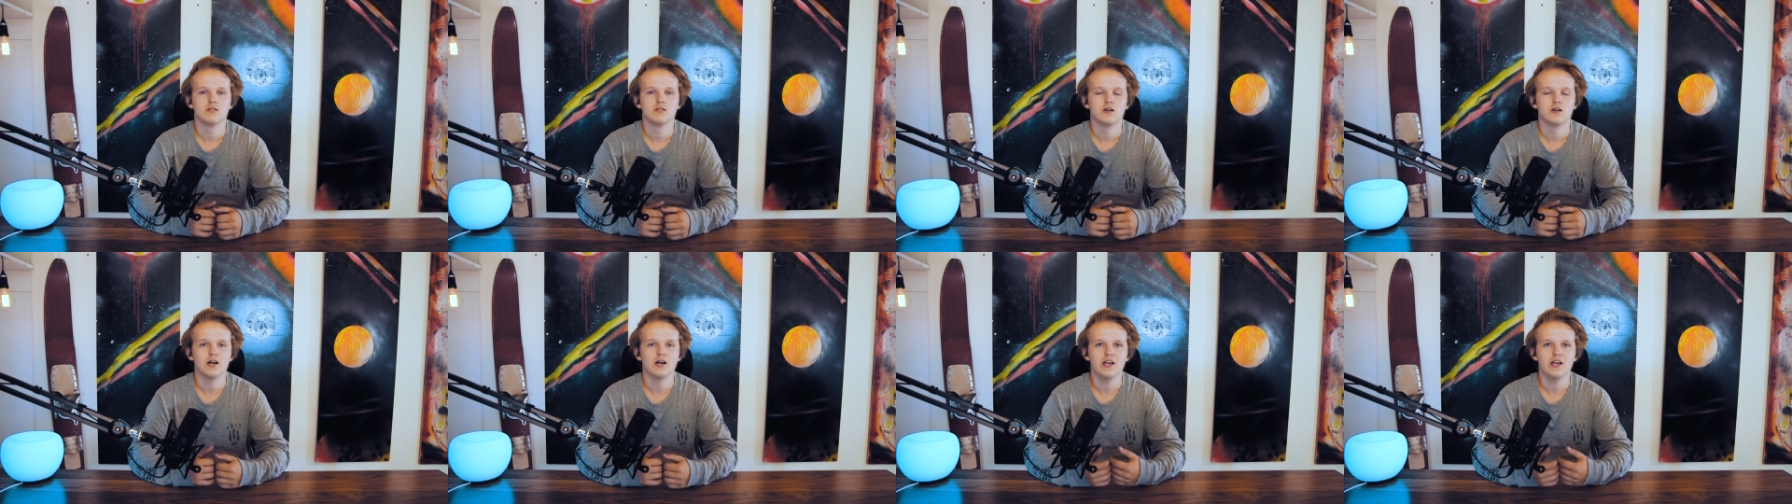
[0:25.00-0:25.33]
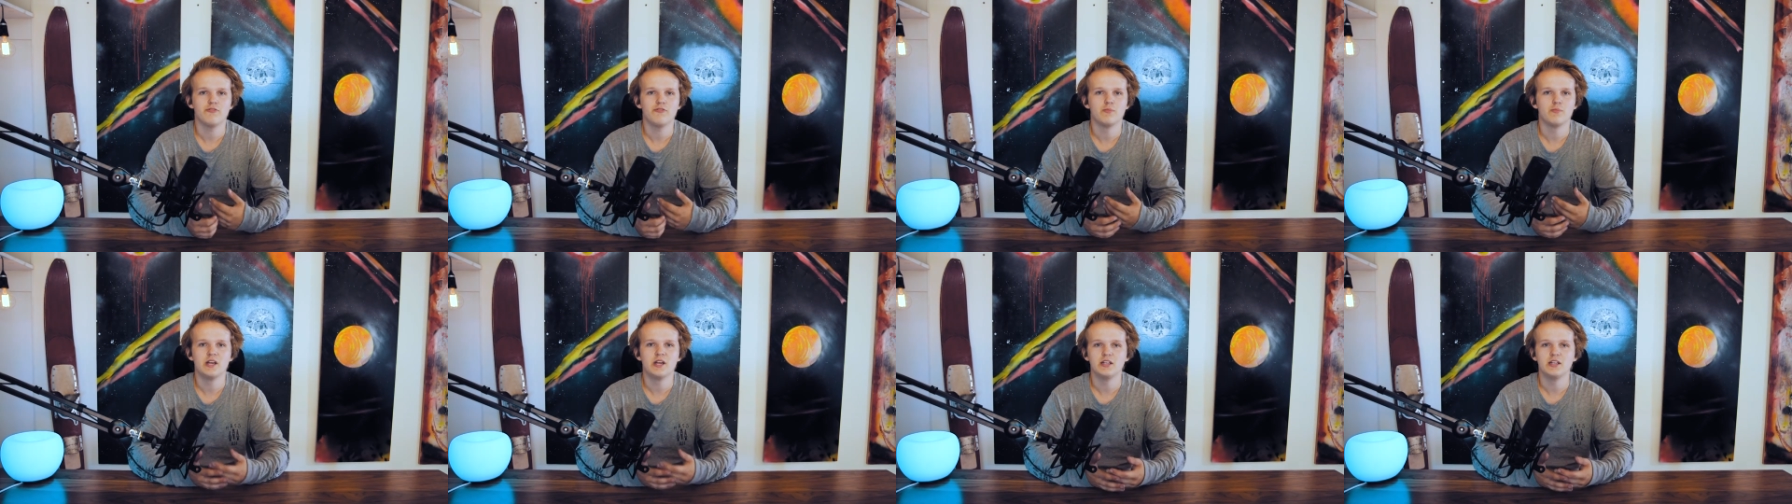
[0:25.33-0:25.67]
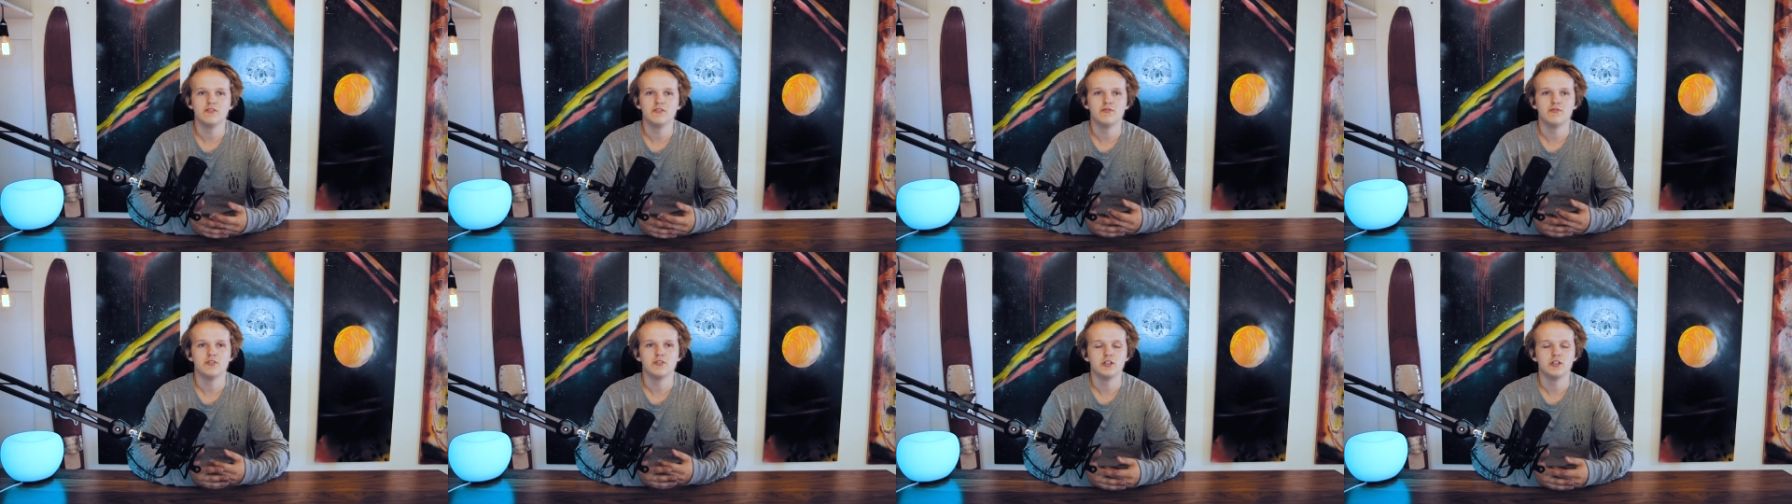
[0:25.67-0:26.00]
I have many
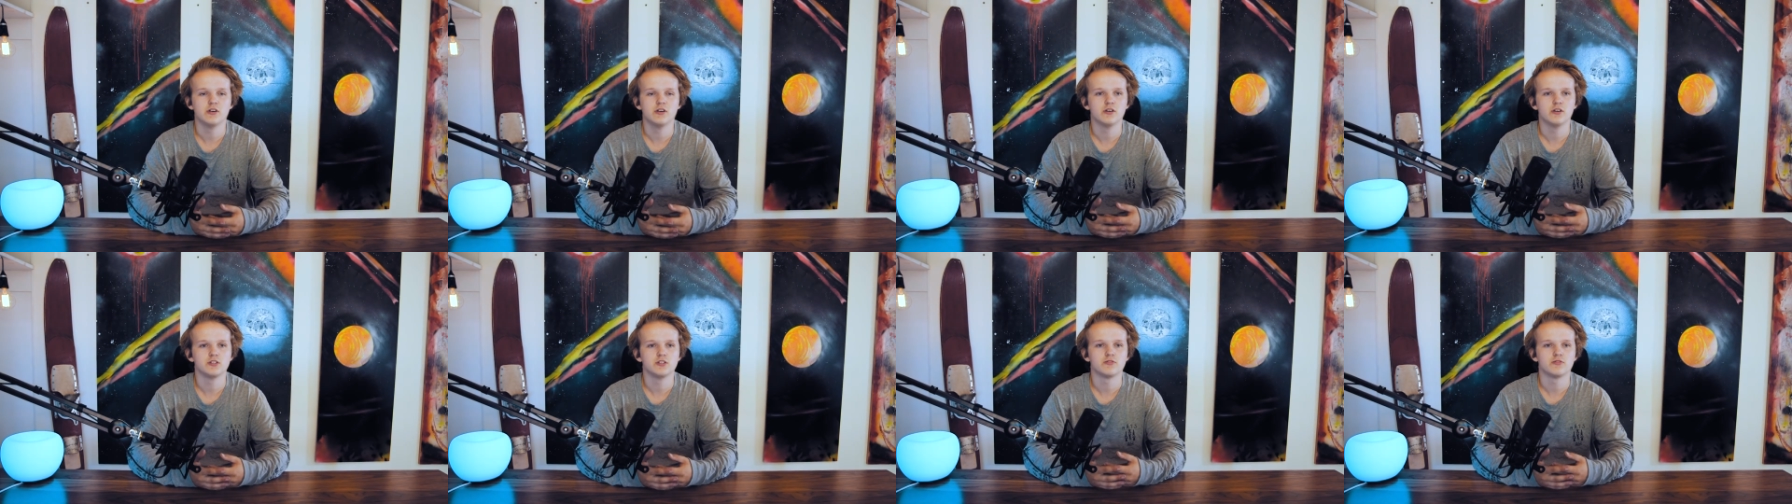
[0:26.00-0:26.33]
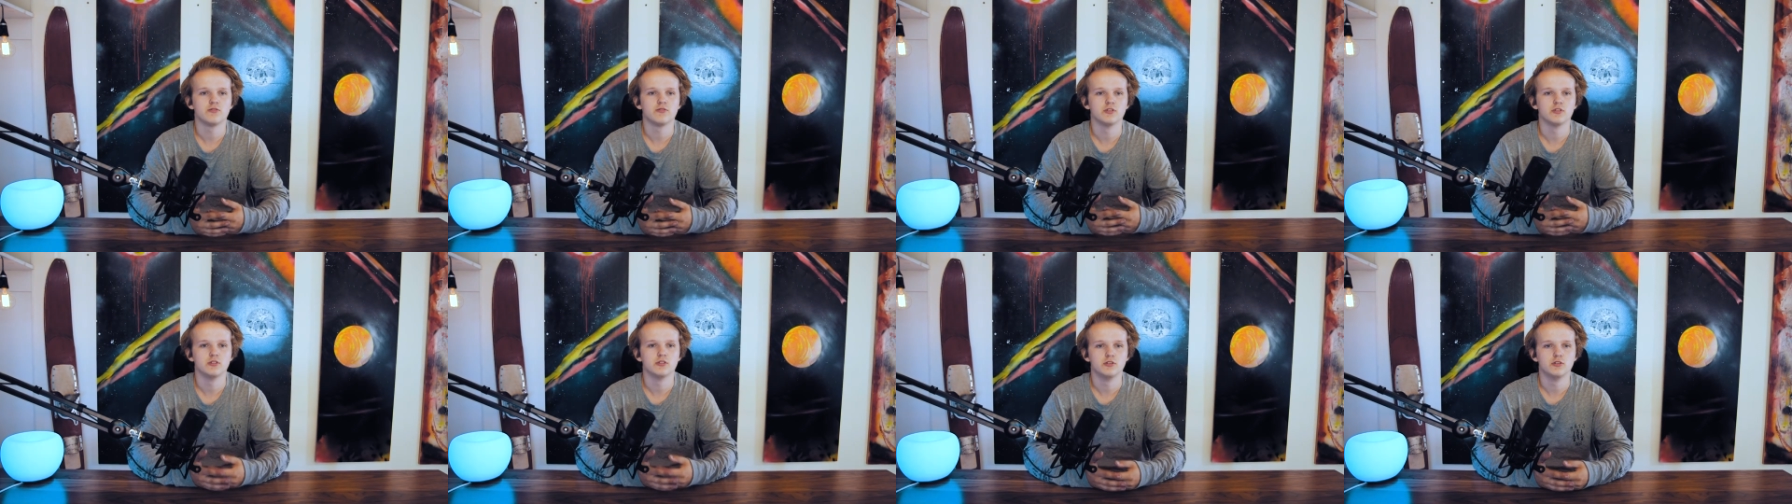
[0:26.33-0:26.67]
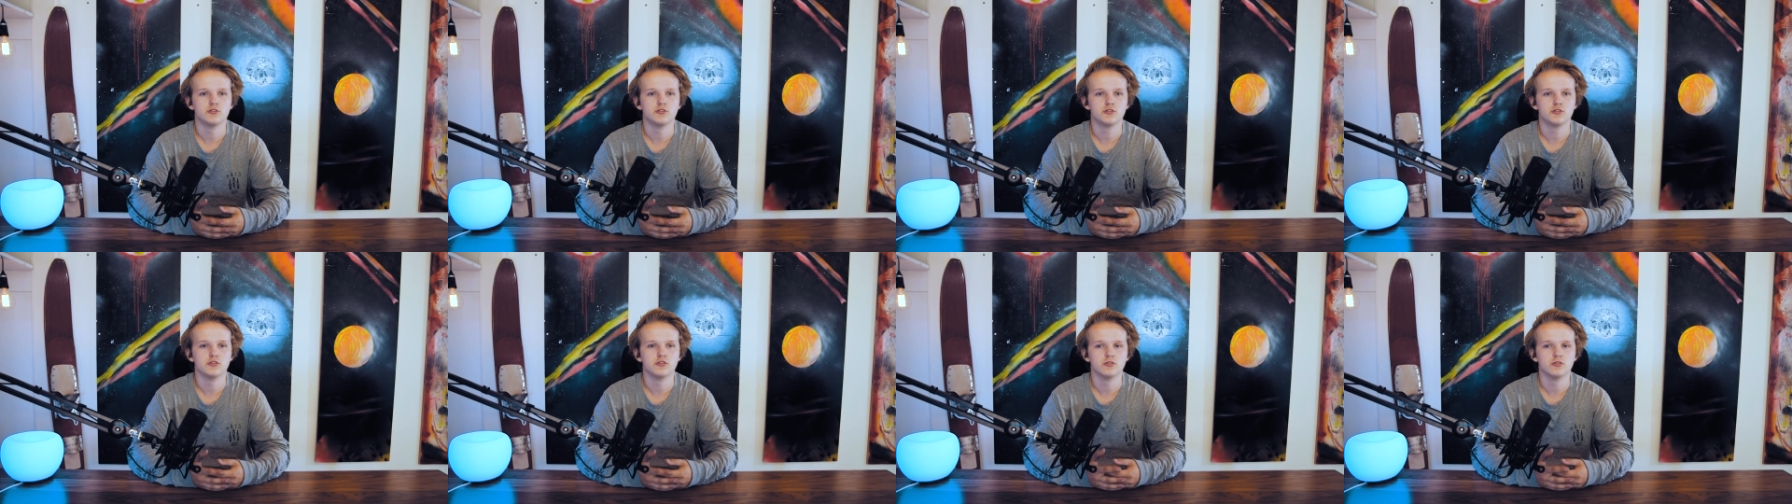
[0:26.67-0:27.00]
videos for
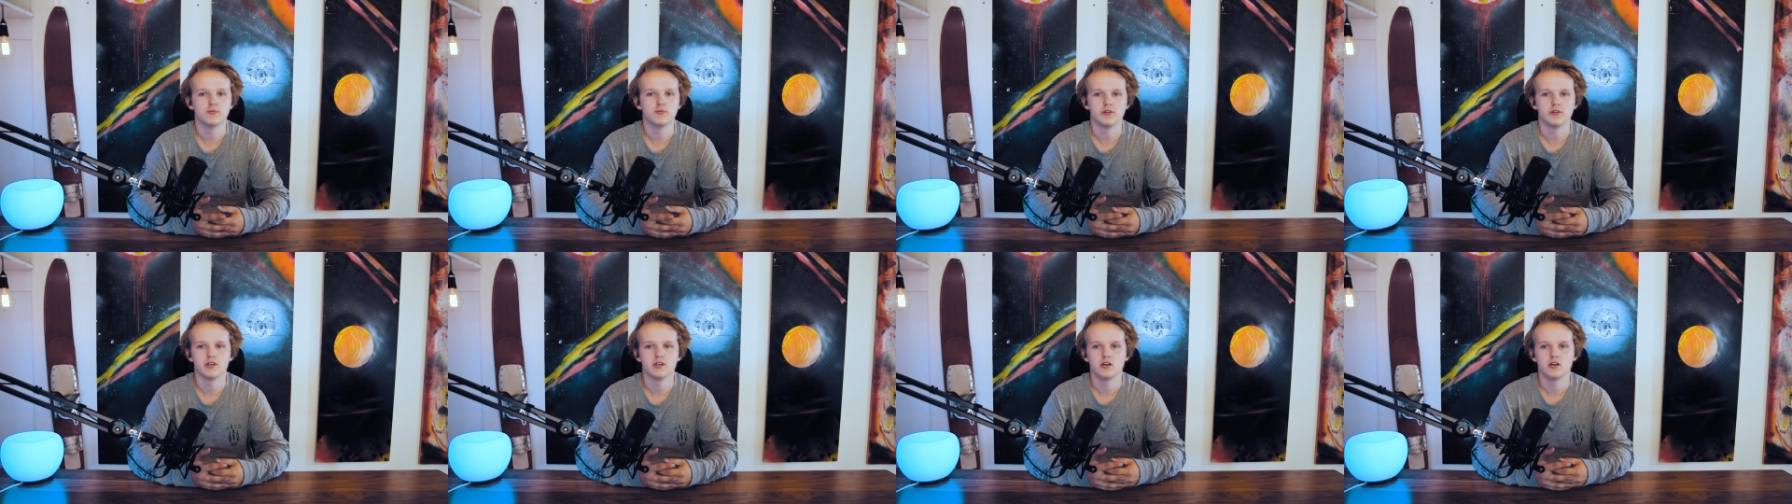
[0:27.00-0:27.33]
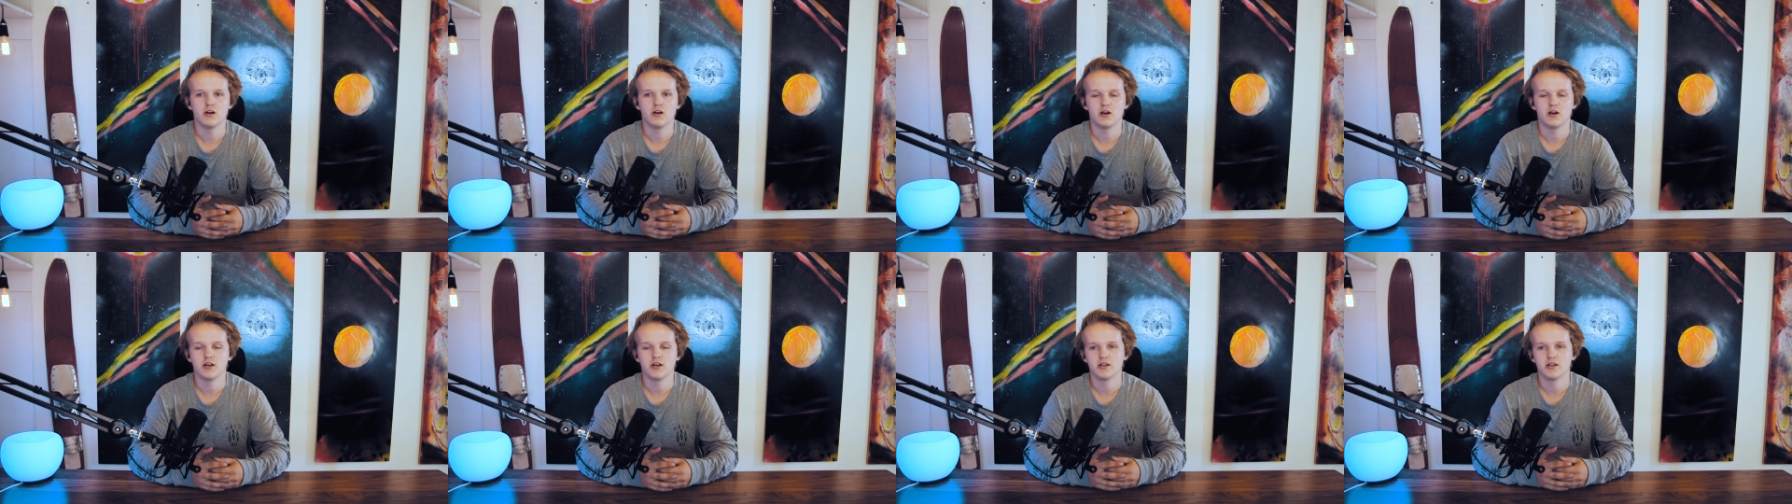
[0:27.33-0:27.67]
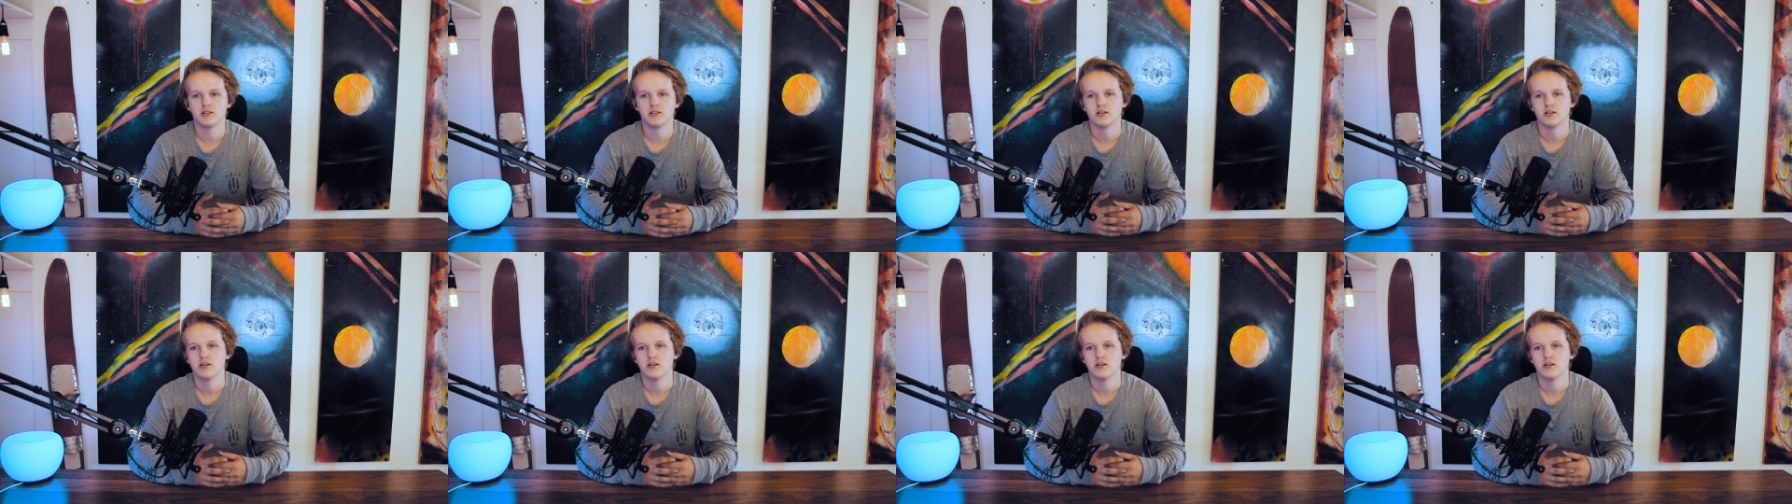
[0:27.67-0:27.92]
YouTube that I